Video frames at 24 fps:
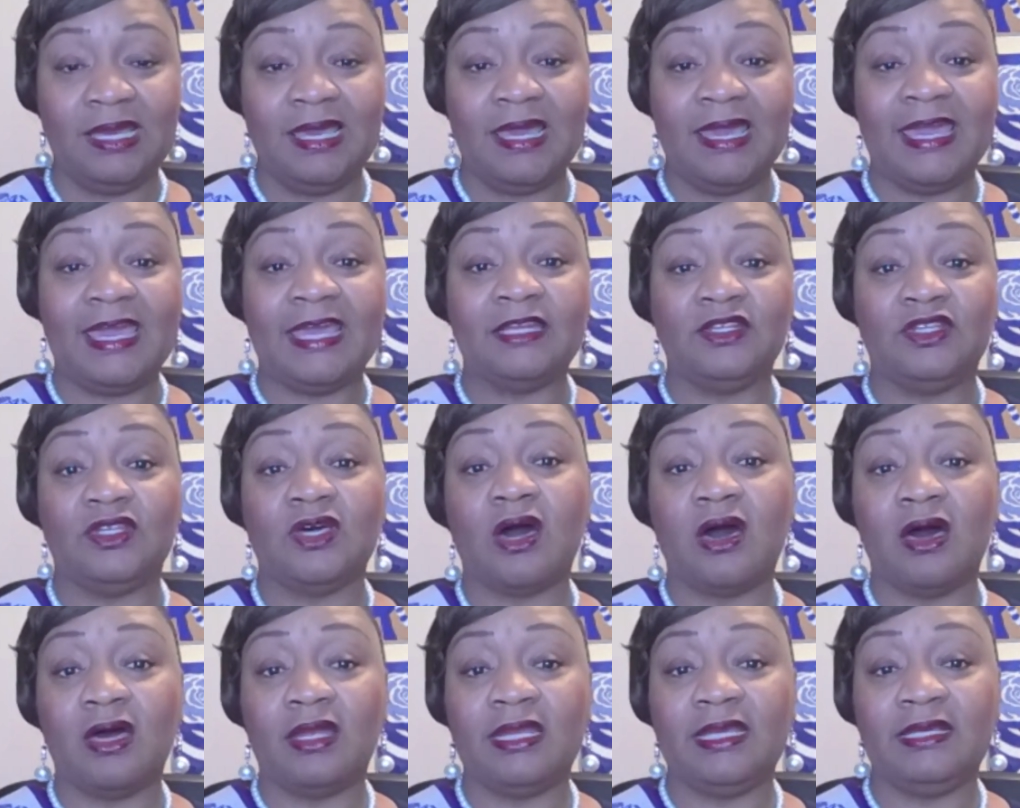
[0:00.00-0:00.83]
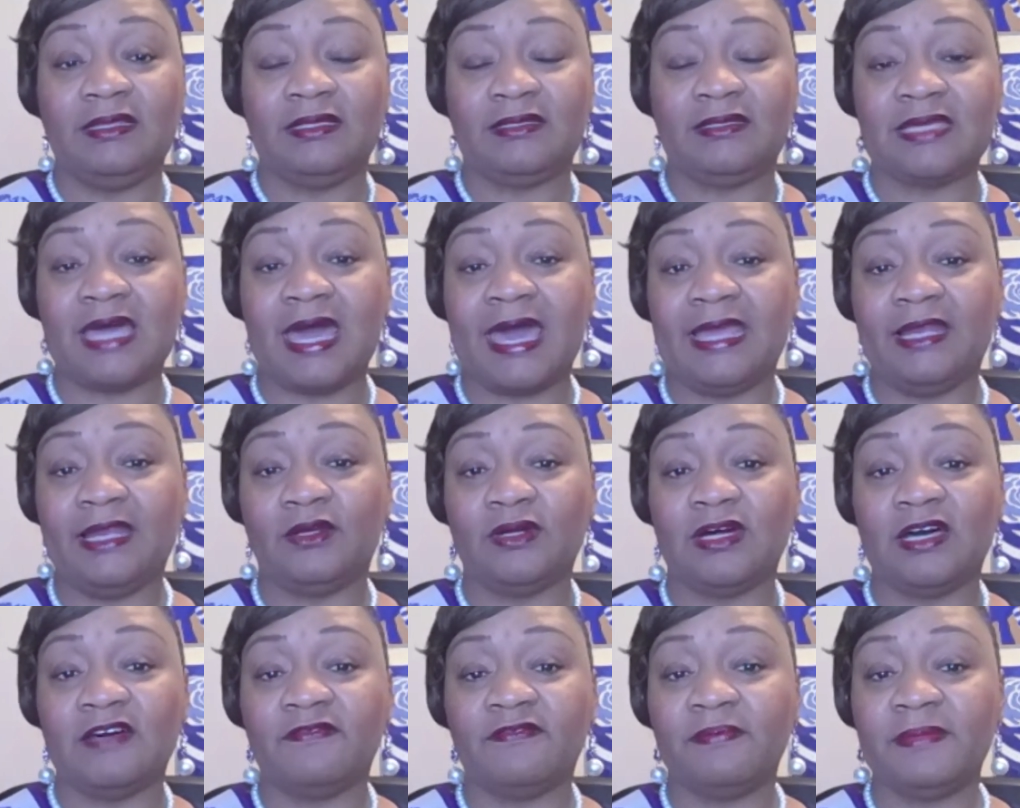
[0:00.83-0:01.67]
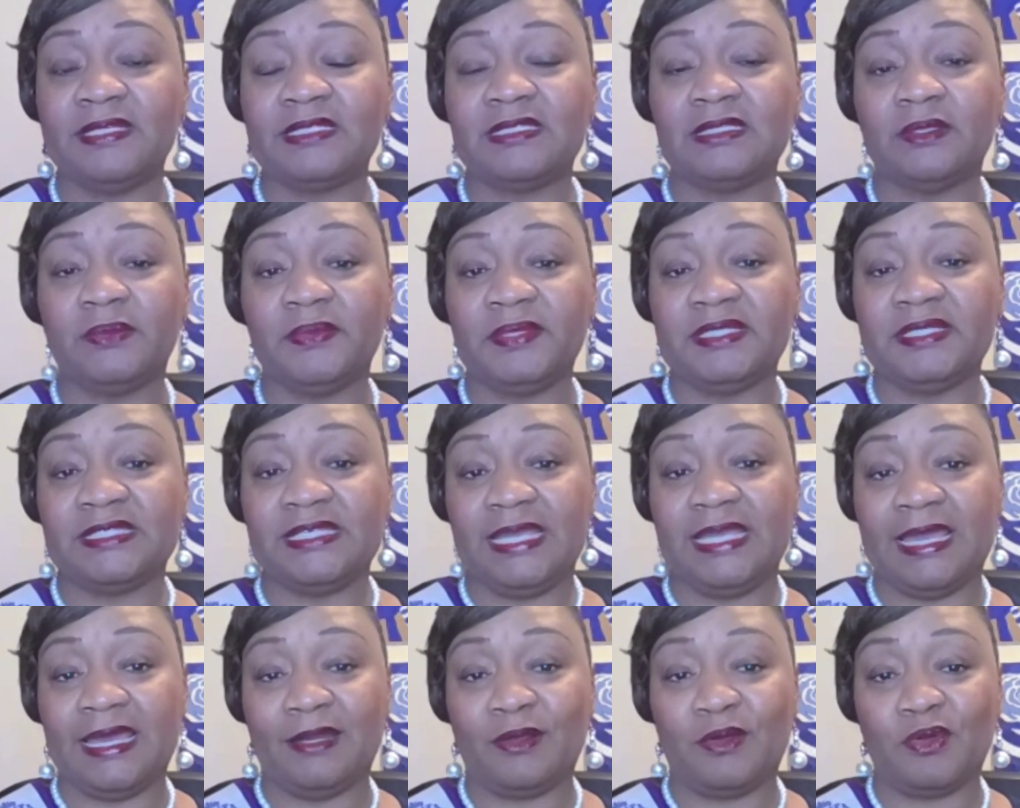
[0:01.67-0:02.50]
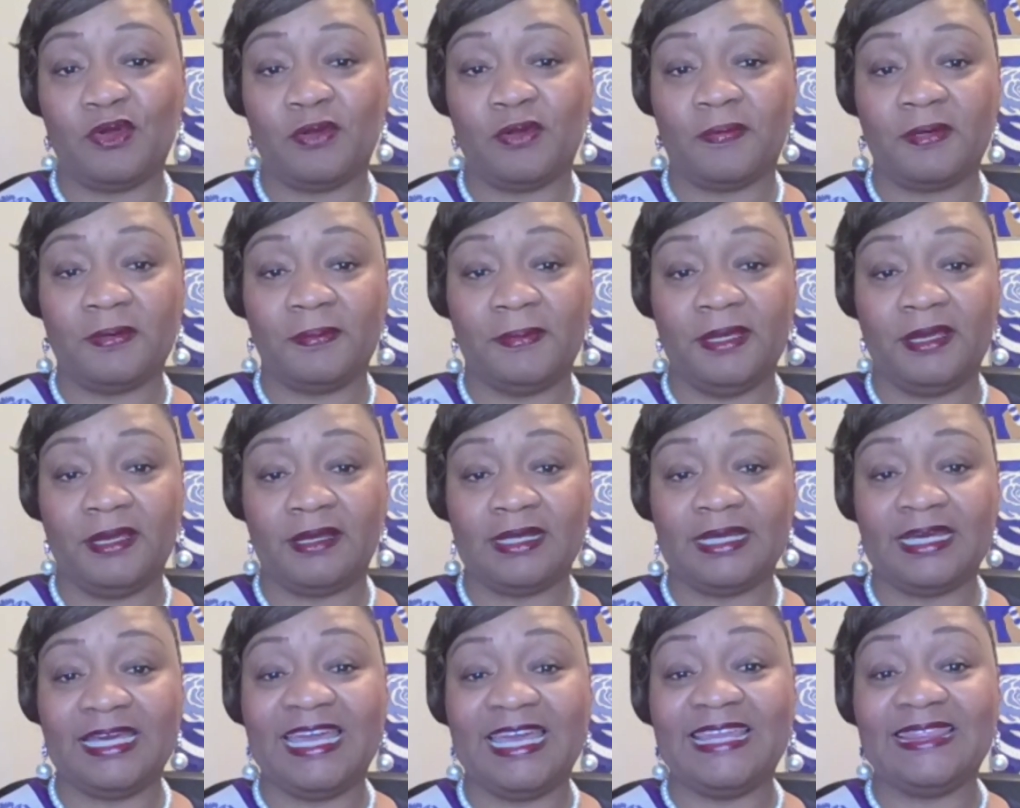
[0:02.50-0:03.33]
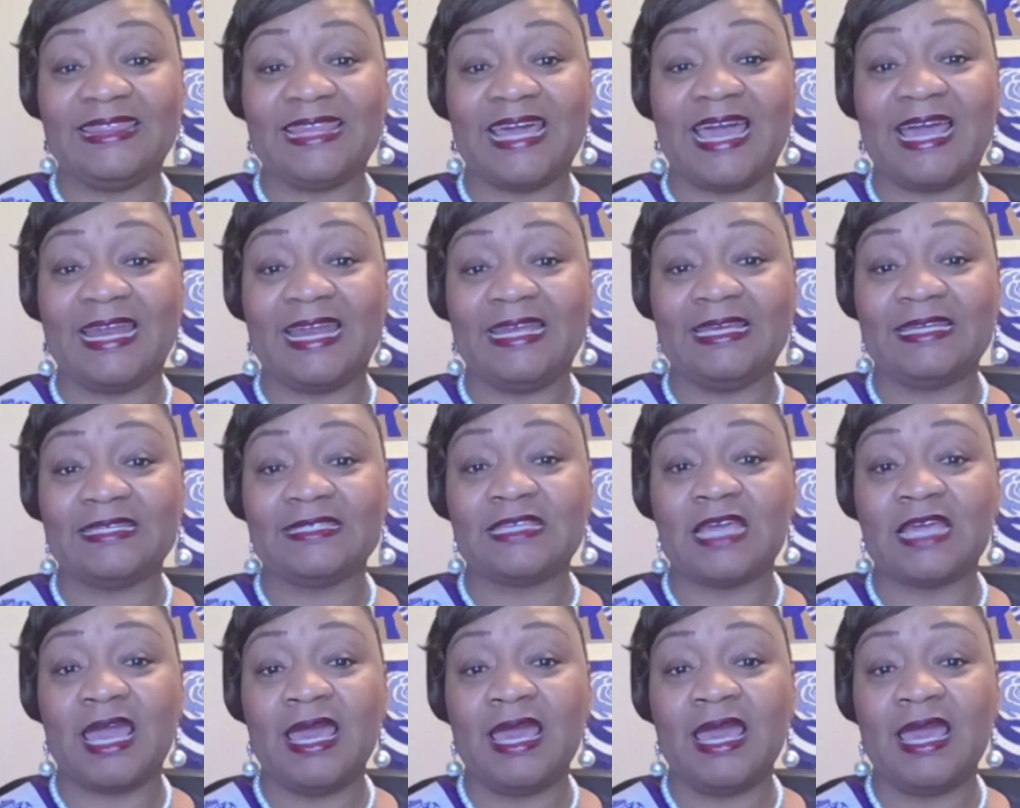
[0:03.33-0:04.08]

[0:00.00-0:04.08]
and donning the title of Miss Louisiana Corporate America, and that is